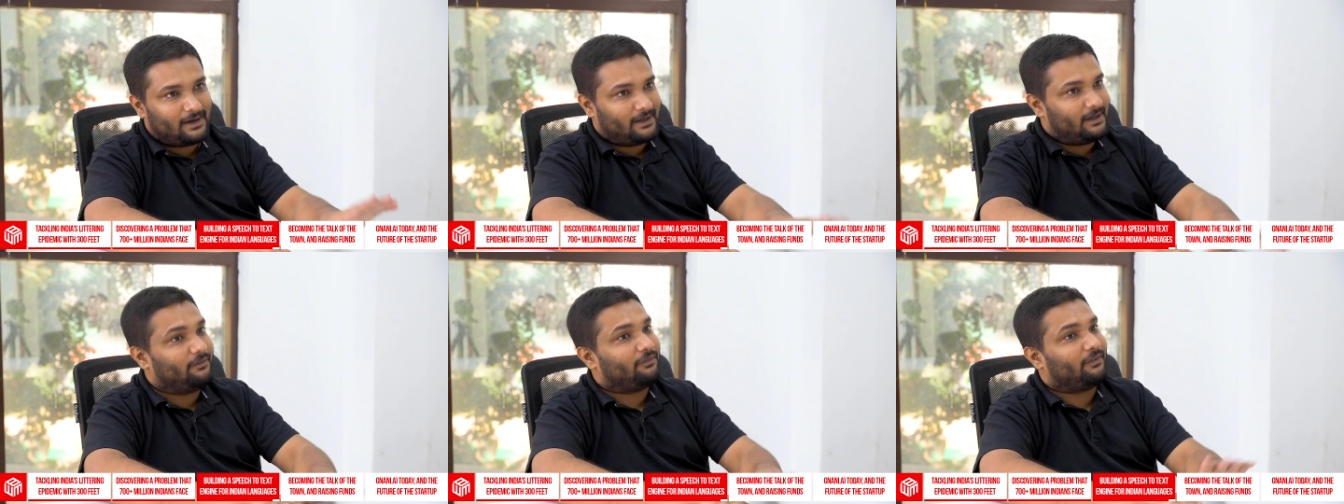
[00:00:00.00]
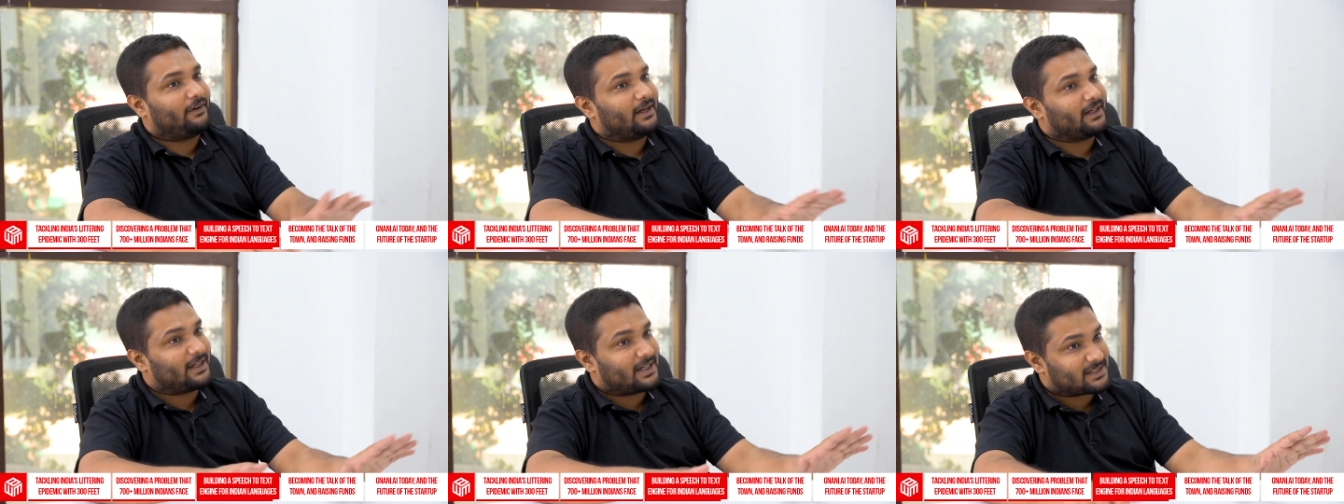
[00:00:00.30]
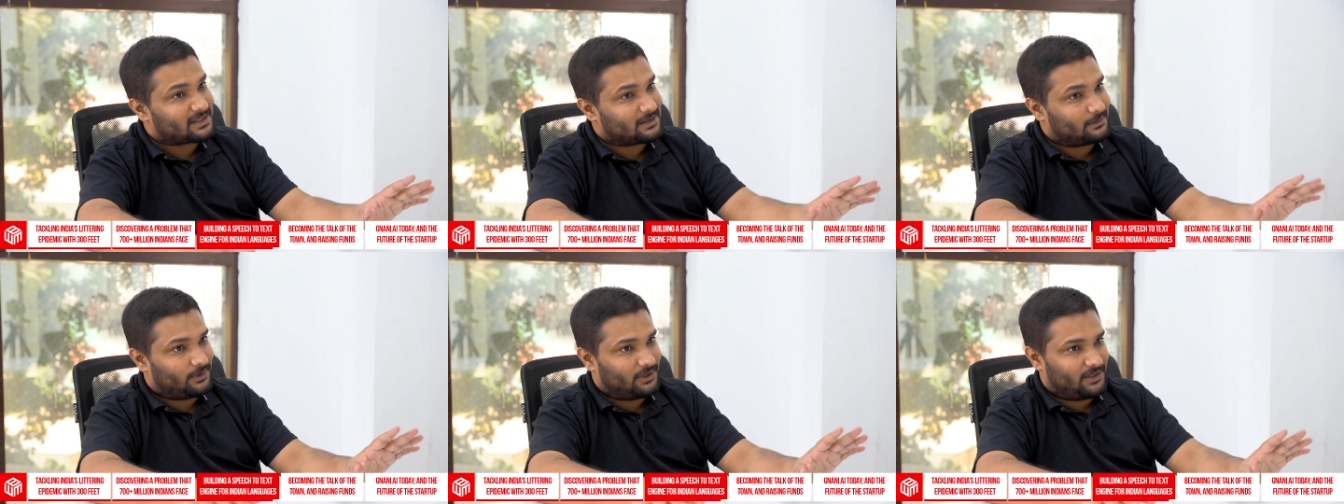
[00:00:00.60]
different
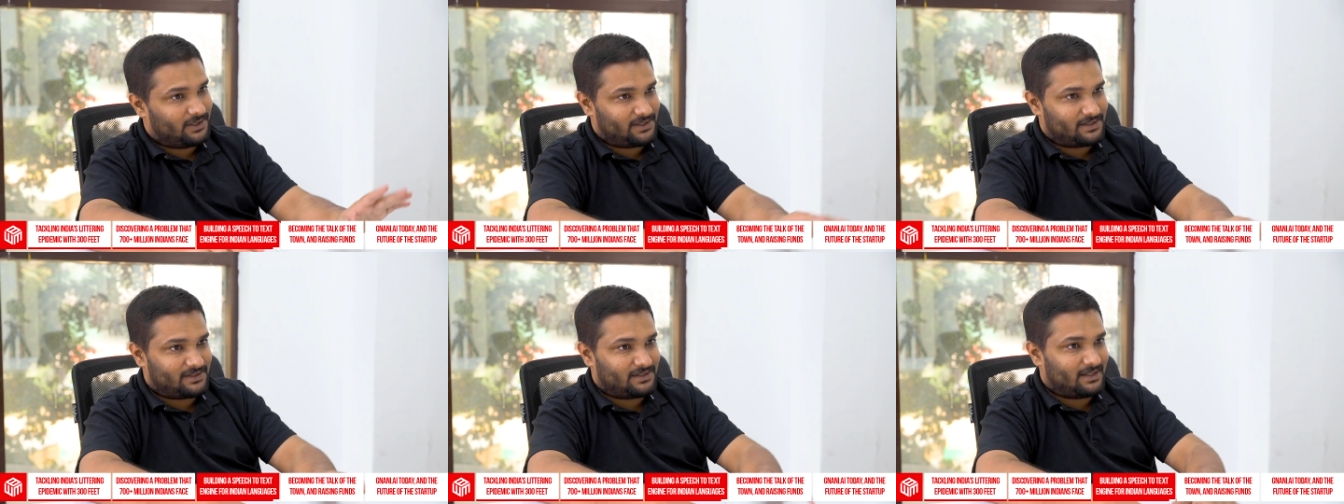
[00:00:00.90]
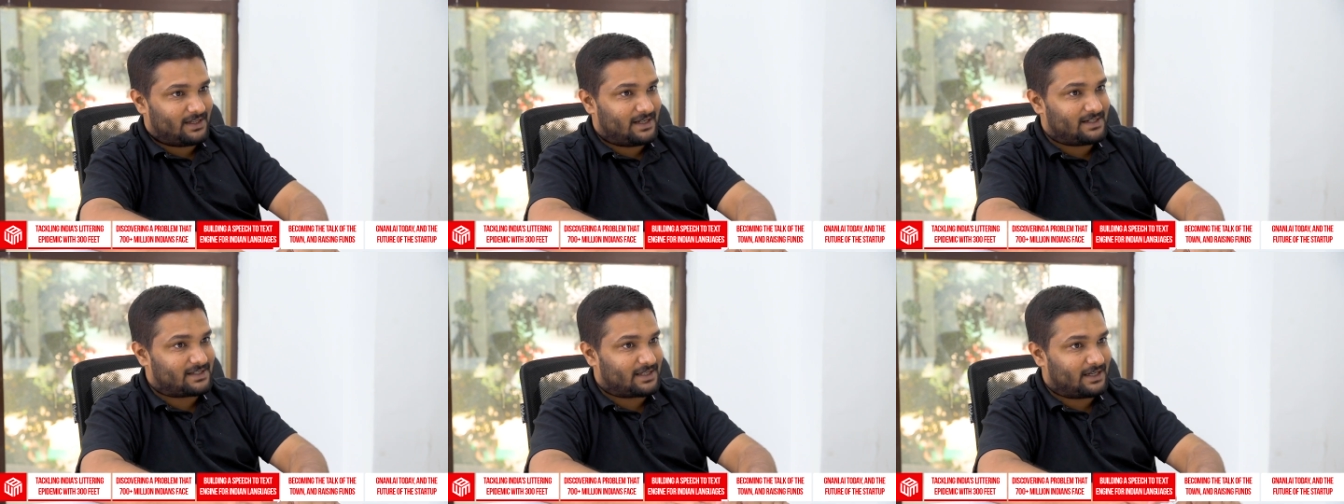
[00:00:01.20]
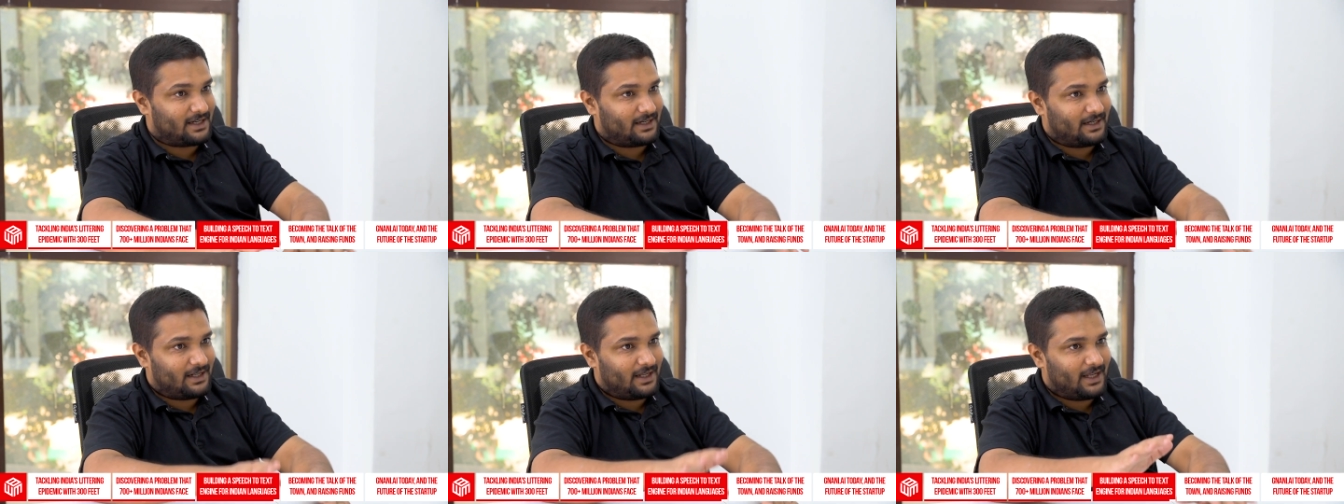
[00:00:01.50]
customers and
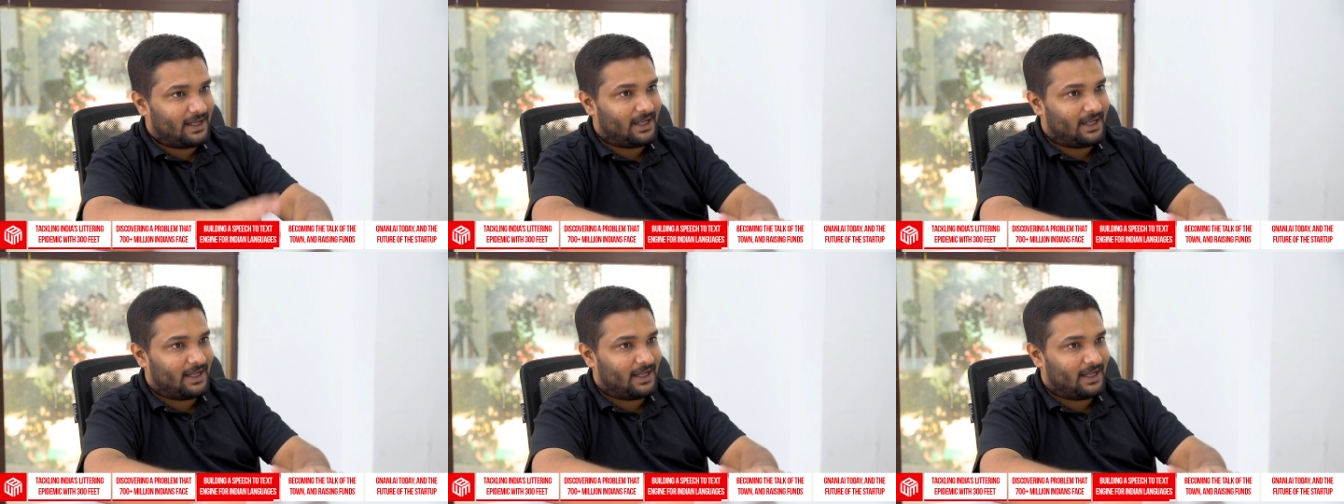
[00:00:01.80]
said,